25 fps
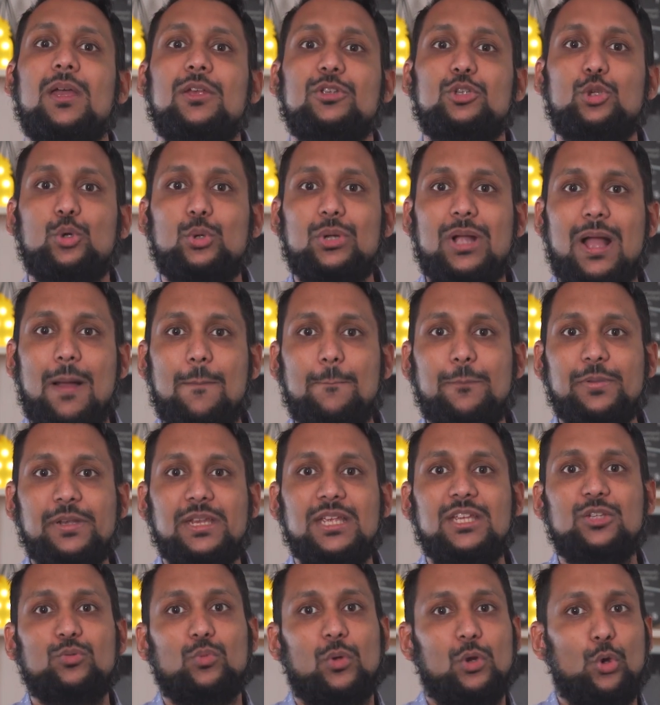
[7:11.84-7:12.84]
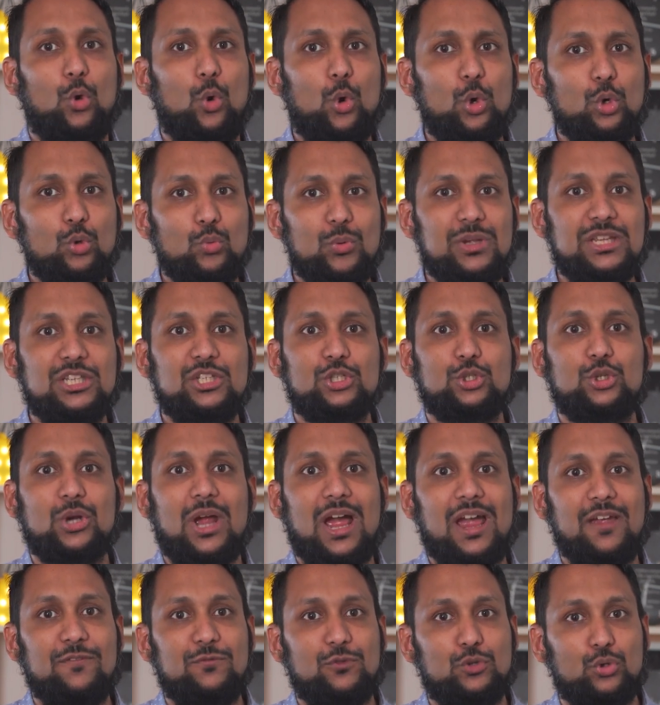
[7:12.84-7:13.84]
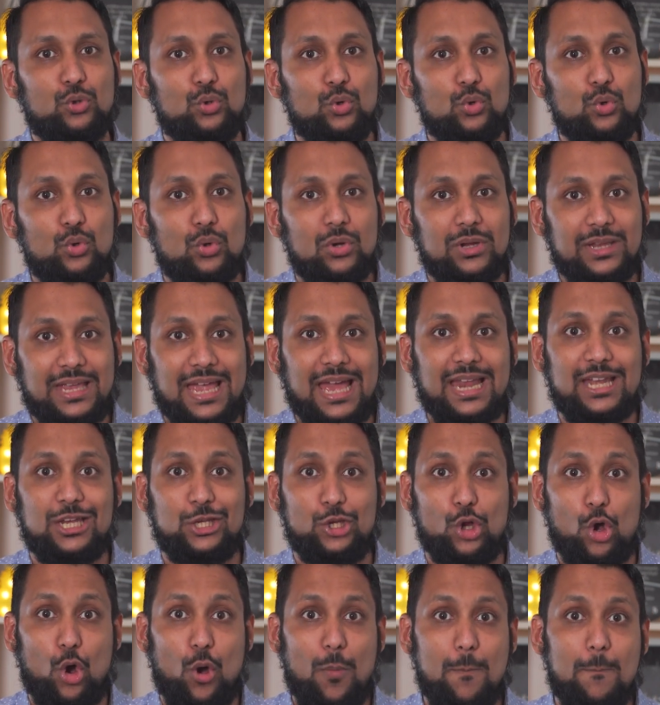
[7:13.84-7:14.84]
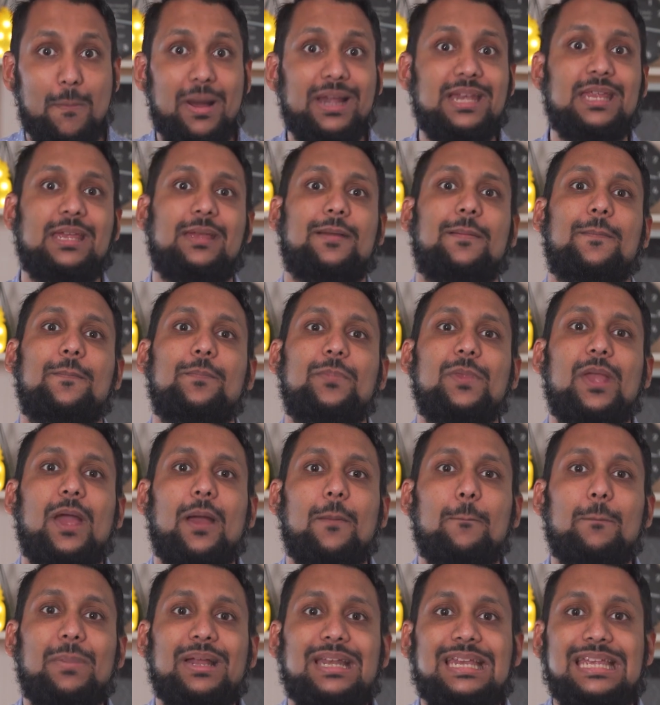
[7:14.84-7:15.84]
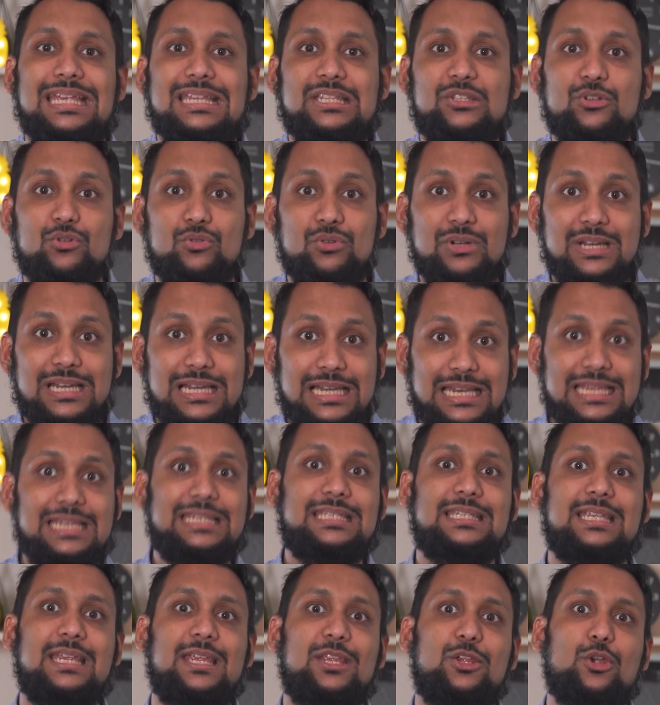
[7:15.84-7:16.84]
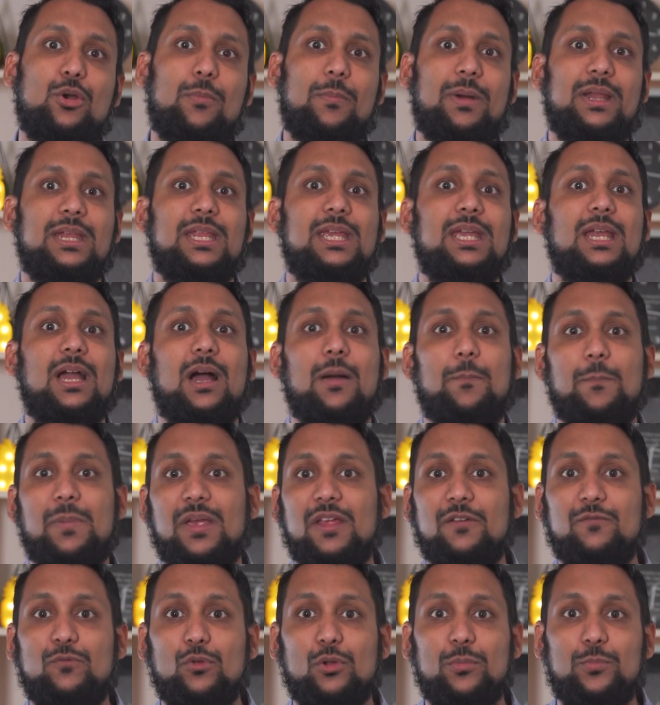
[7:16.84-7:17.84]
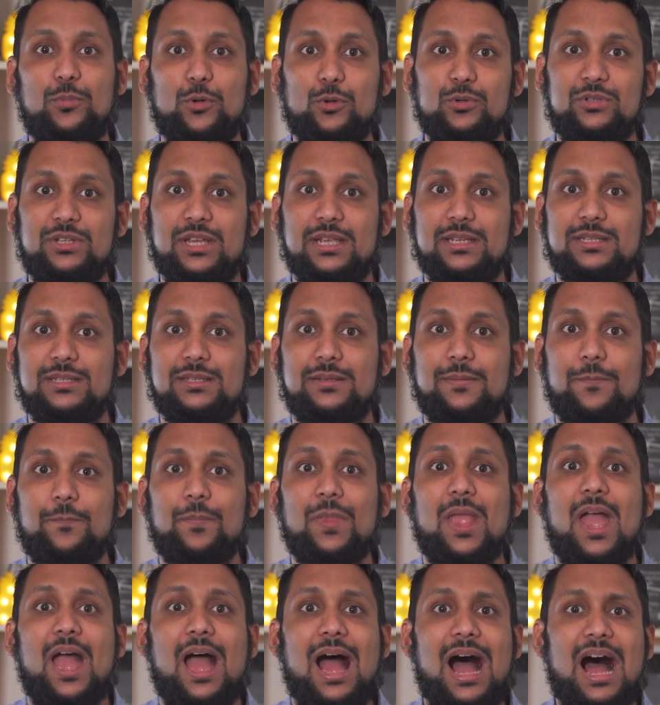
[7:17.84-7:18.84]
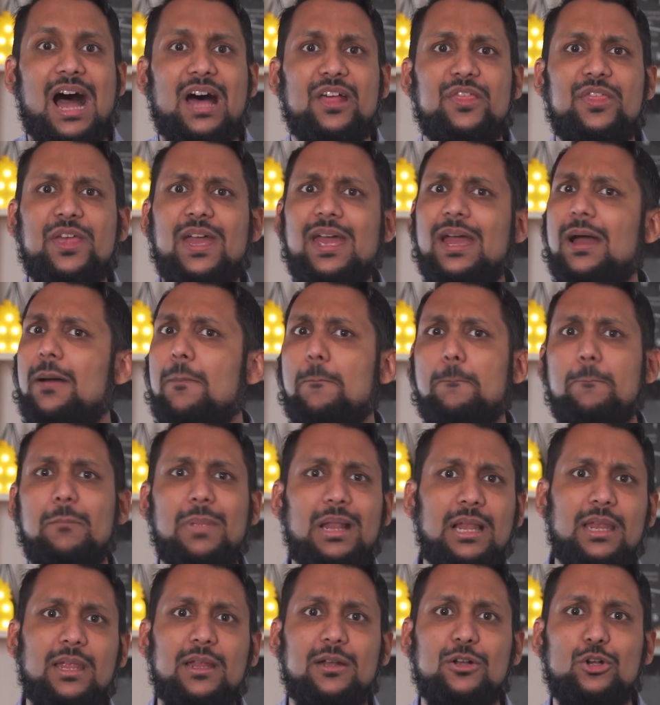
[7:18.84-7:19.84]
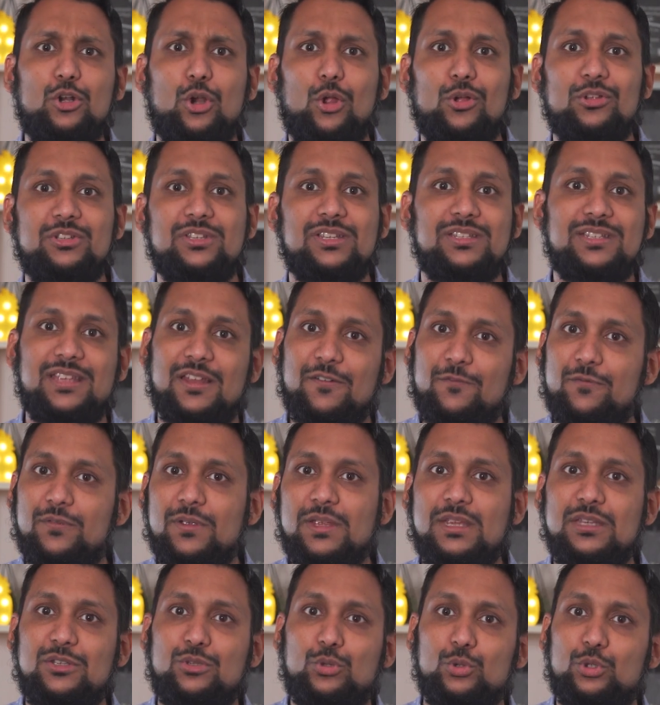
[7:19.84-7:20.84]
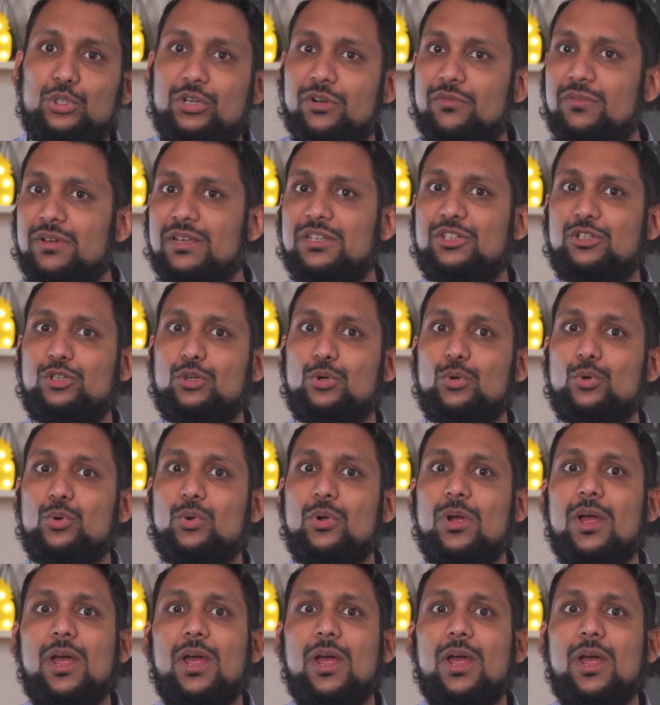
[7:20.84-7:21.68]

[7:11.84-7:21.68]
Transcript: So companies will always strive to get your money. But is releasing your money a painful process? Are there a million clauses and fees to traverse through?